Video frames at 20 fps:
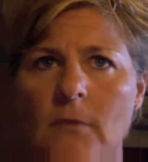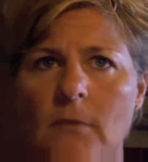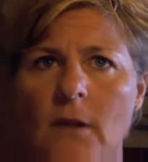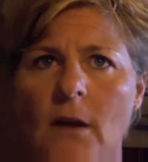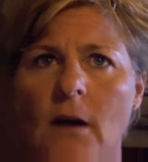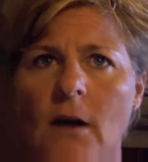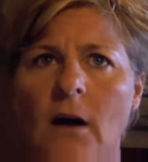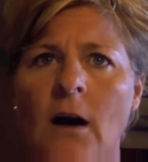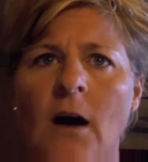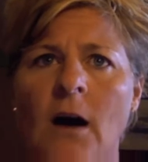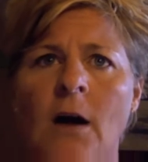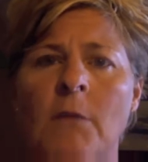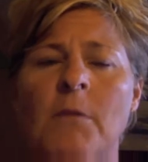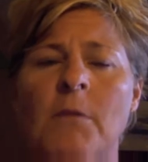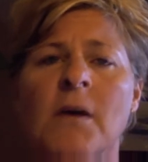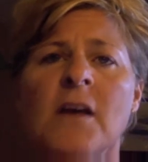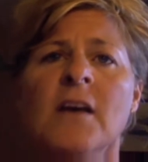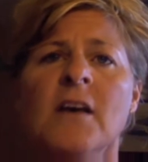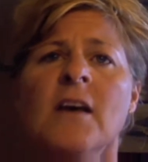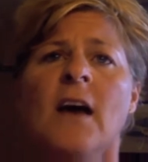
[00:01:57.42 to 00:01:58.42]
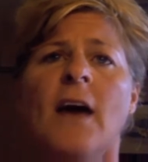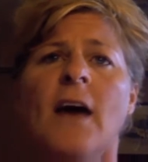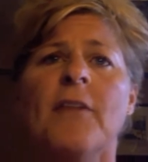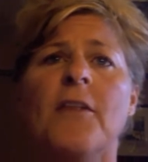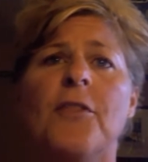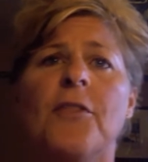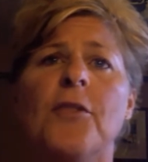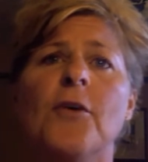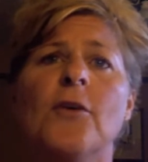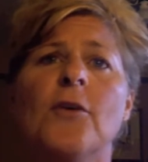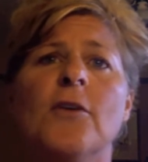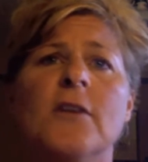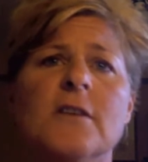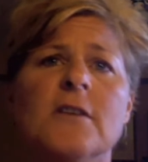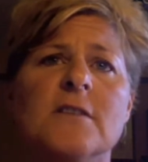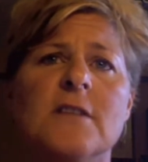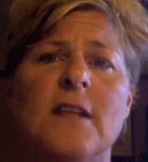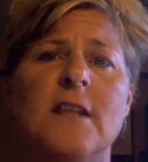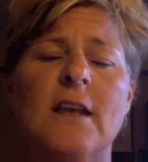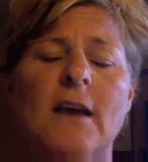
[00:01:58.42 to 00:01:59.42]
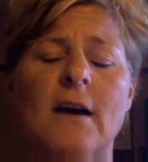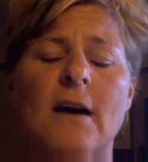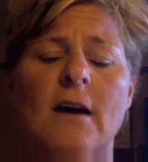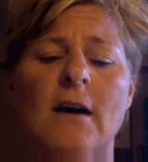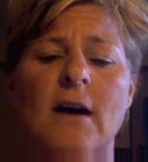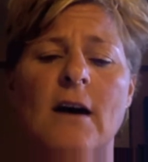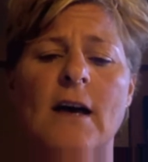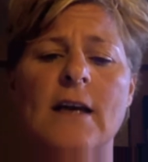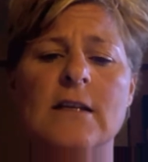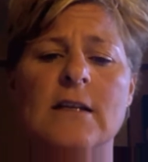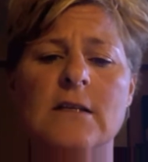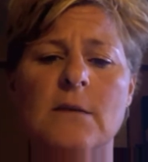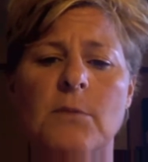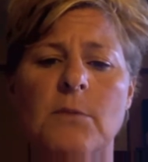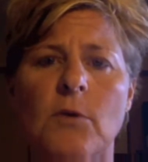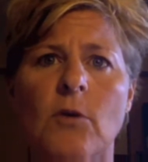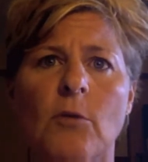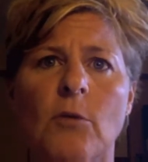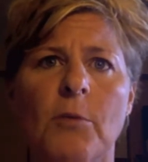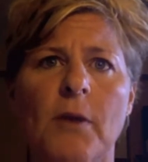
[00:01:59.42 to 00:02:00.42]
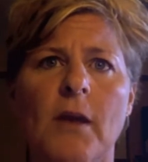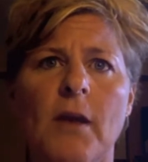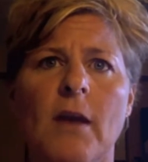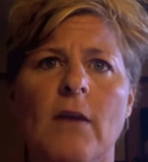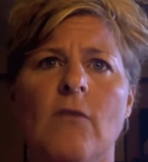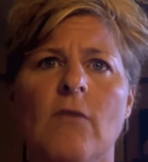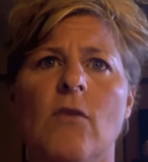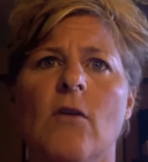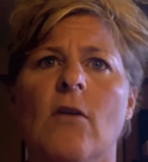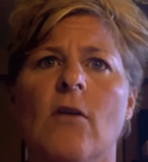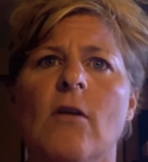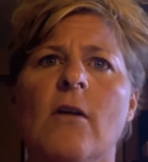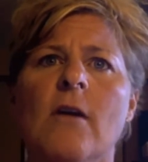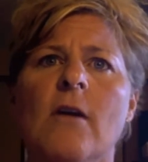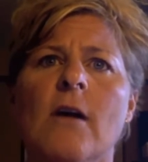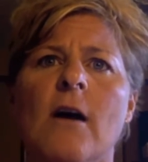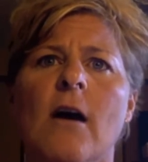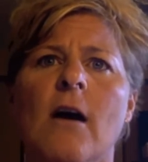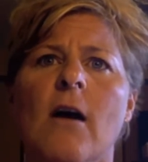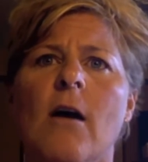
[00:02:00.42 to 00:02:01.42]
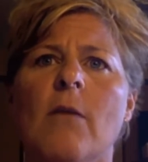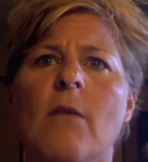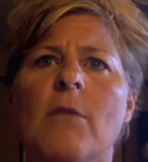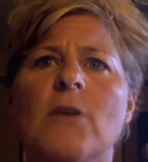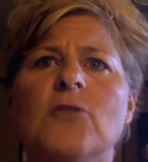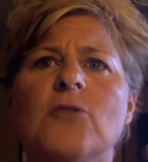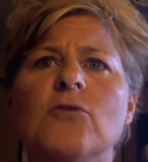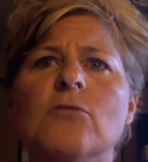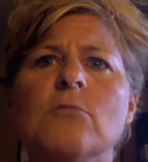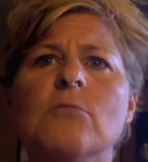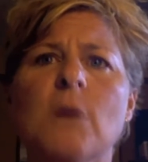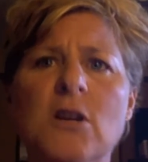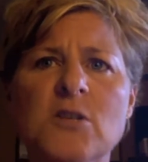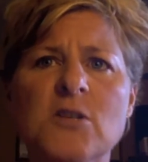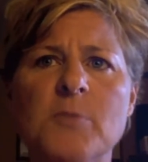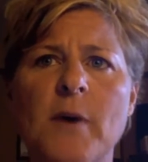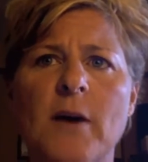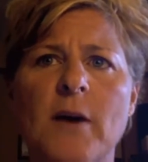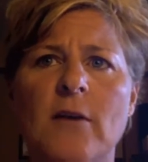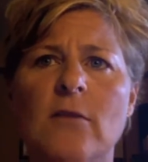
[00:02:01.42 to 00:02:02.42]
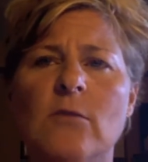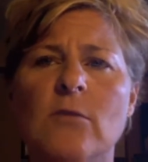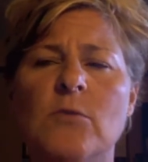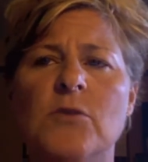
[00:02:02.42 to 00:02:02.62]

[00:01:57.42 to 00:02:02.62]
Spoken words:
And the third is the atypical behavior. They do much better with